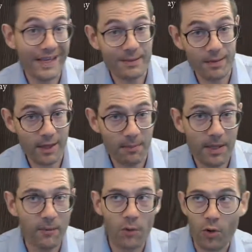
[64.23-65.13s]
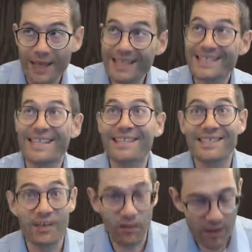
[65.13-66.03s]
a bit more
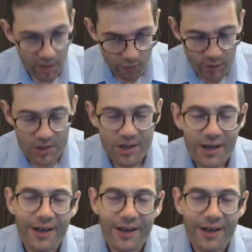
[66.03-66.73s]
extensive coverage